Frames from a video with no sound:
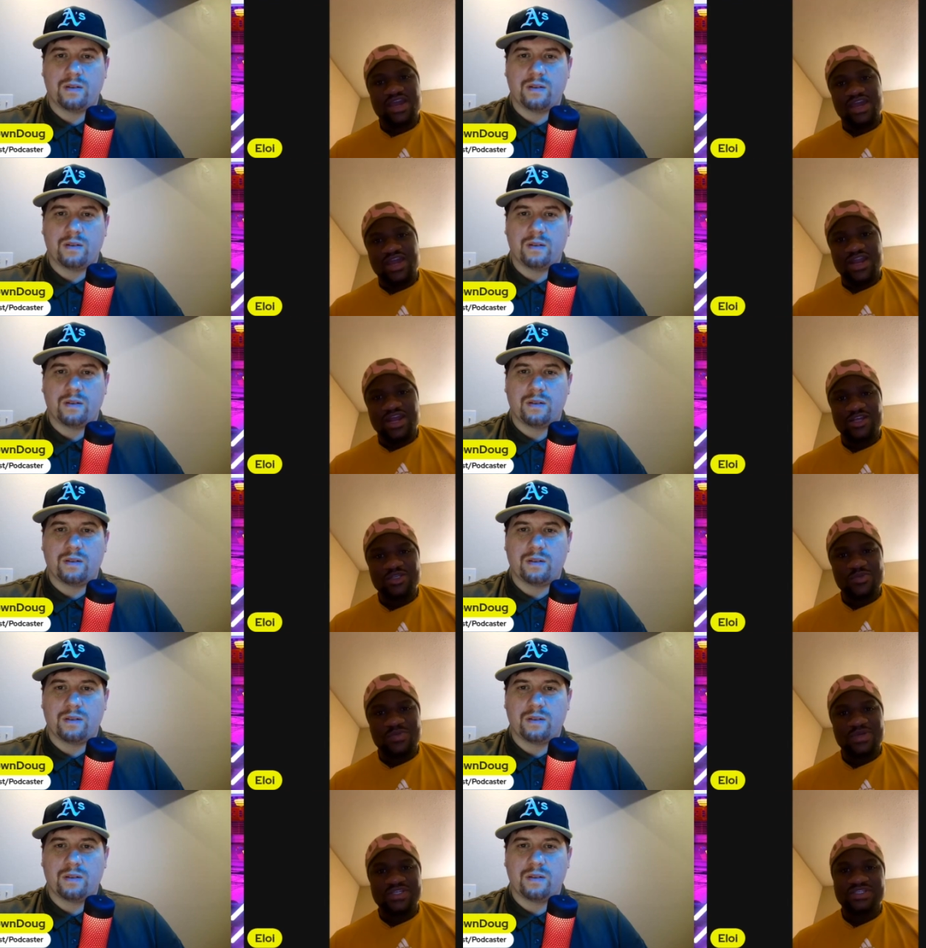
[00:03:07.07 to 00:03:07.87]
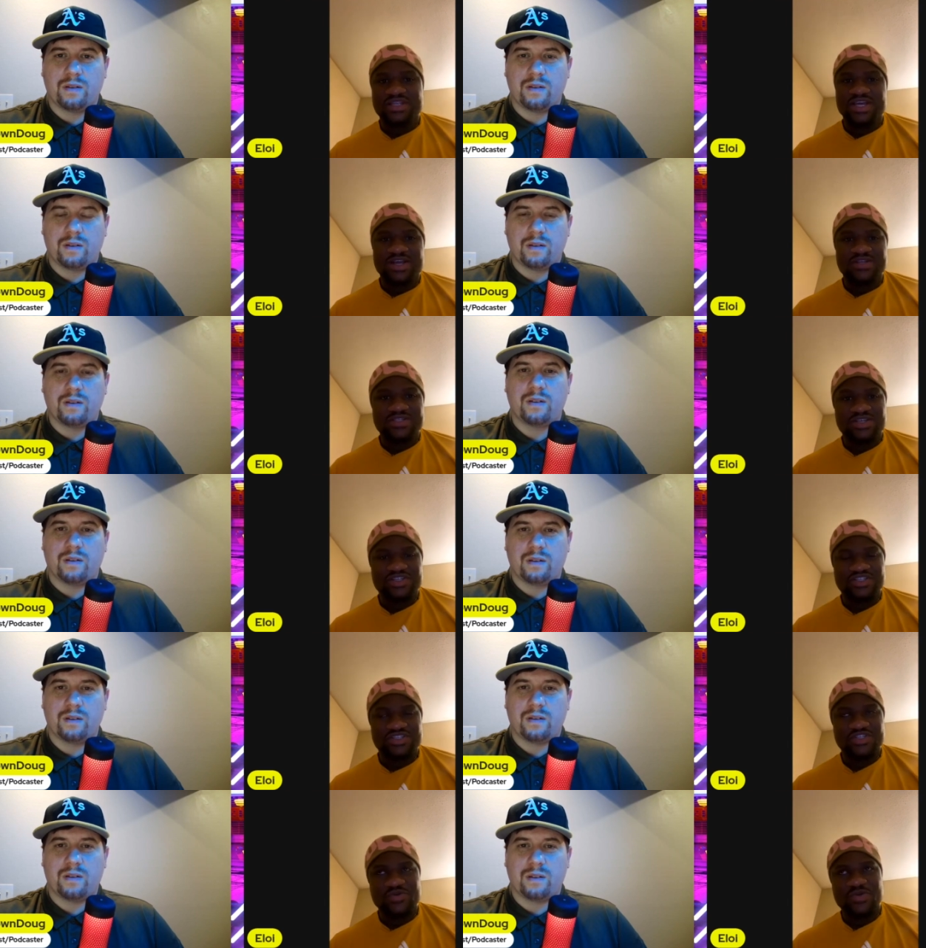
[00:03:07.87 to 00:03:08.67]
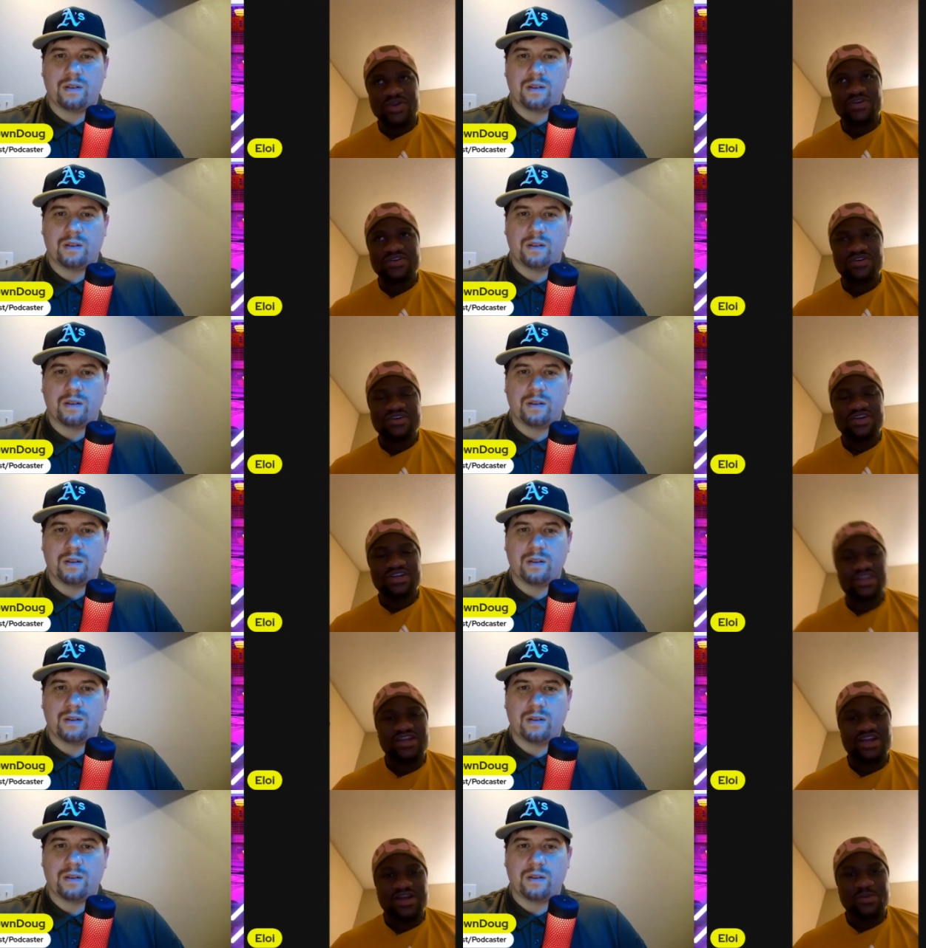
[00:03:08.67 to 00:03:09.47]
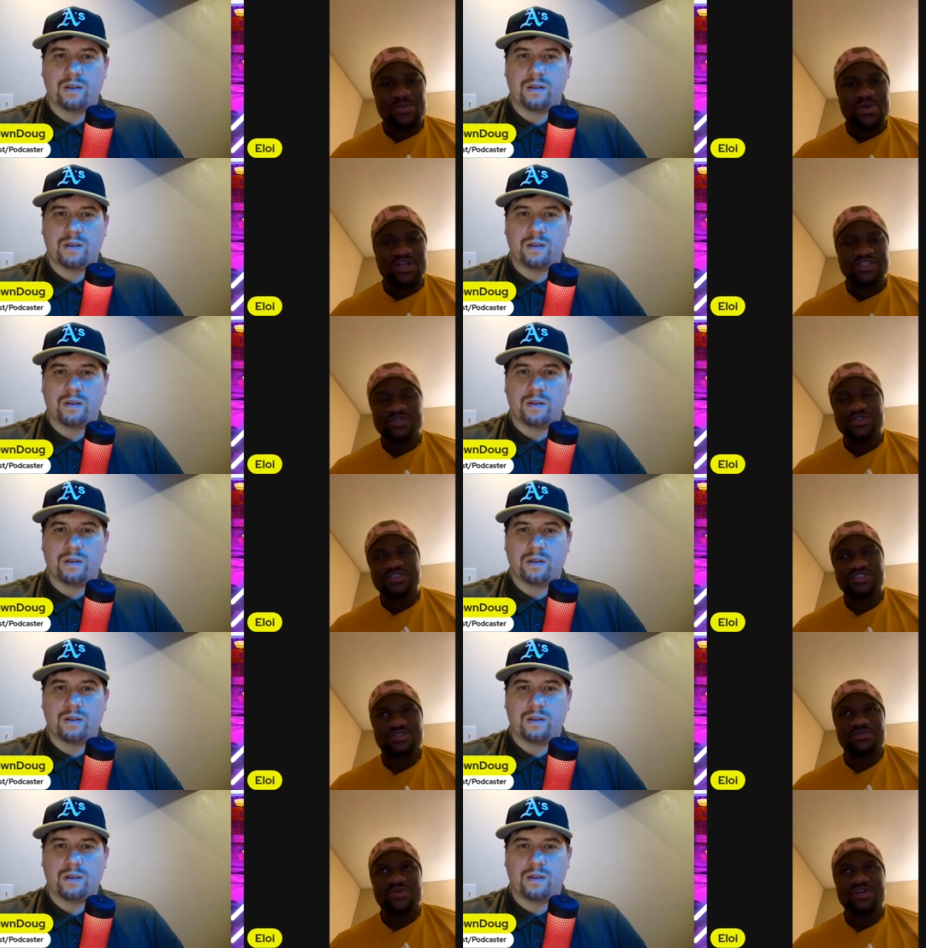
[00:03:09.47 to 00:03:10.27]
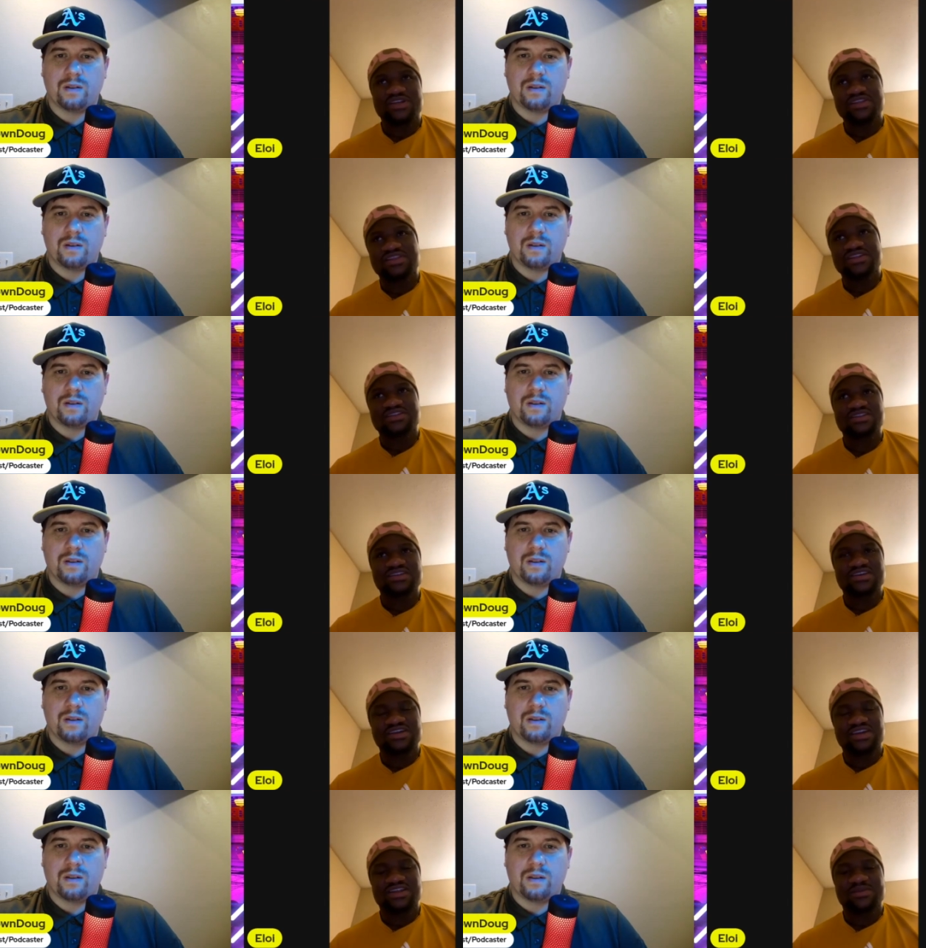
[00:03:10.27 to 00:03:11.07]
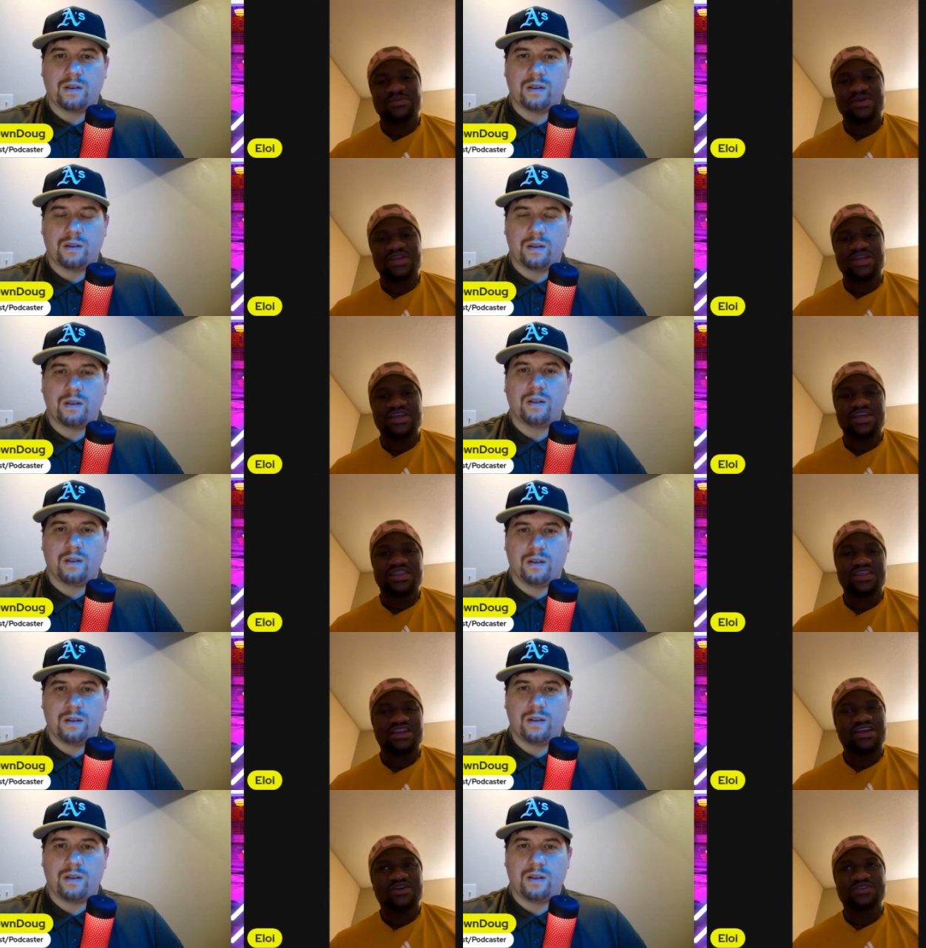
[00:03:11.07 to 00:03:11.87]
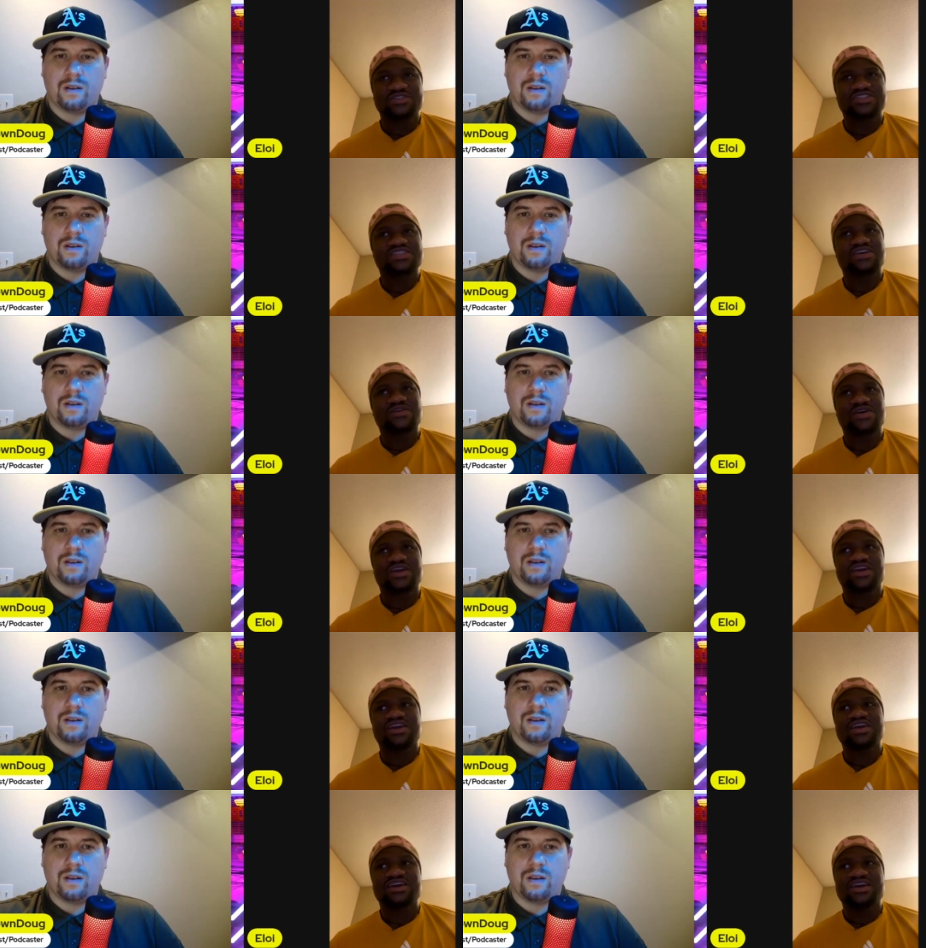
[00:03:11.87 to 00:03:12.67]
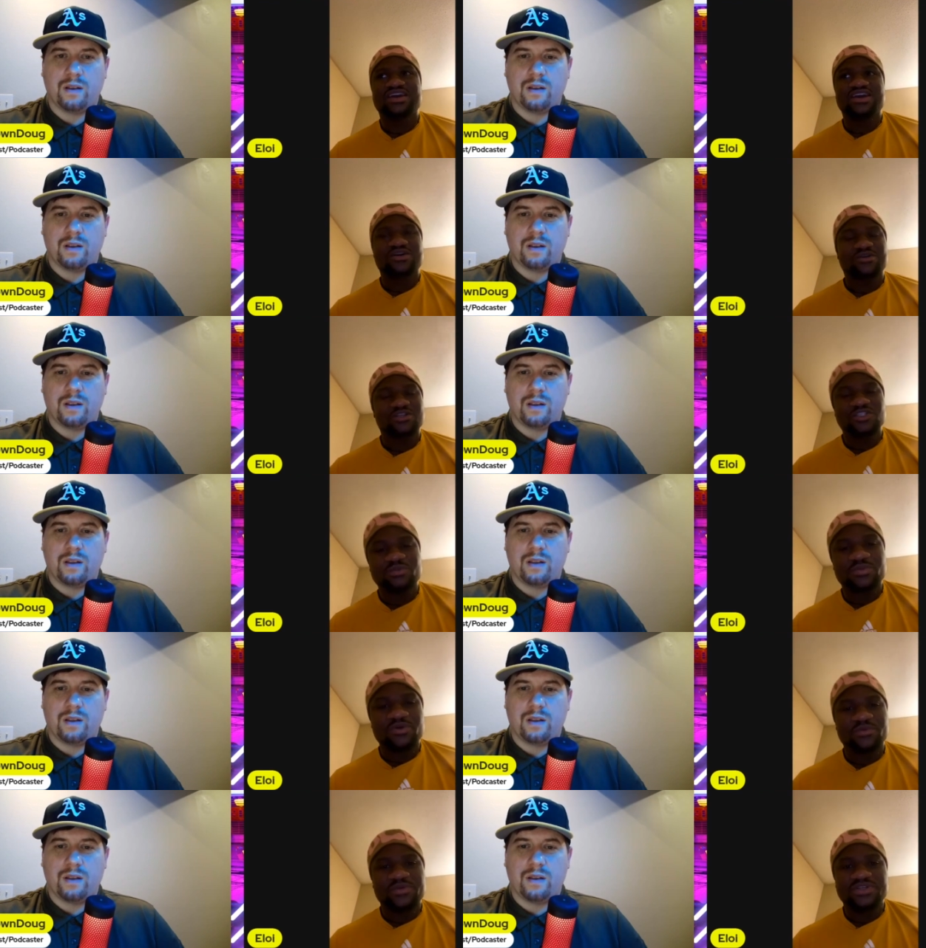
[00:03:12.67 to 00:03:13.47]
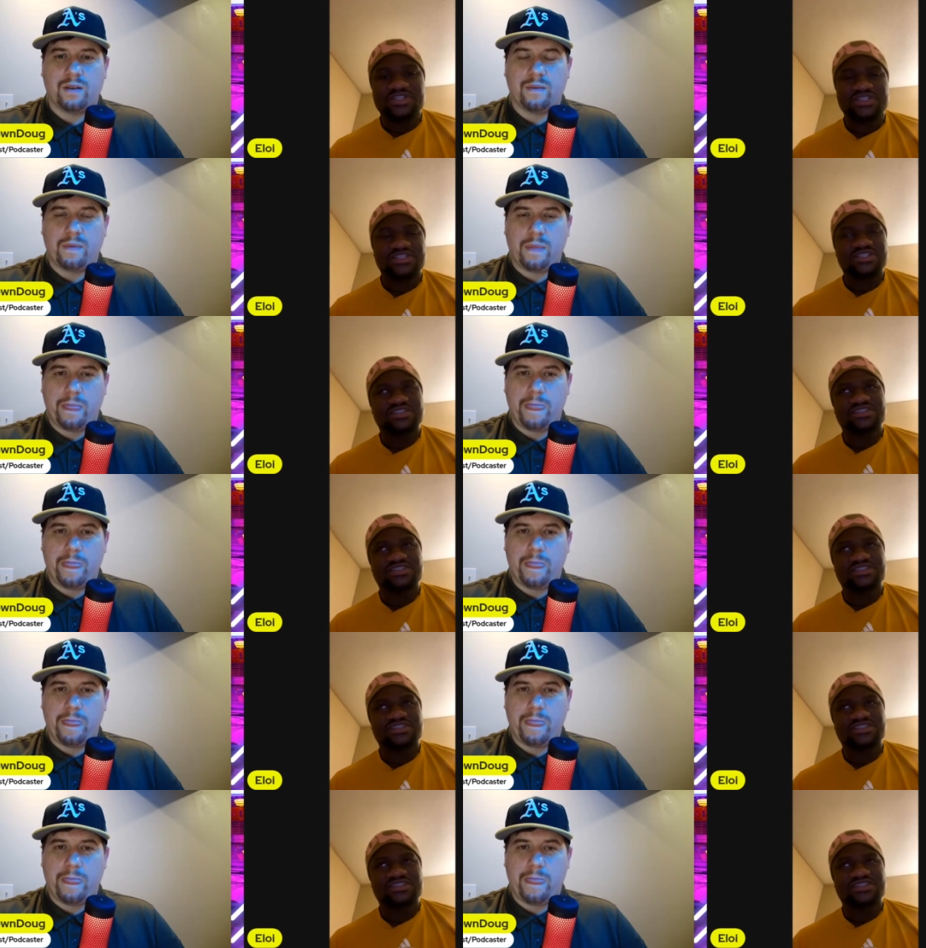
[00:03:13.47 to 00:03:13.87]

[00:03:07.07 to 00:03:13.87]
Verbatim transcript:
Speaker 1: And I used to play D-line because I was just quicker and then I could pressure is just better than anybody. And then I was just like, okay, coach will put me just in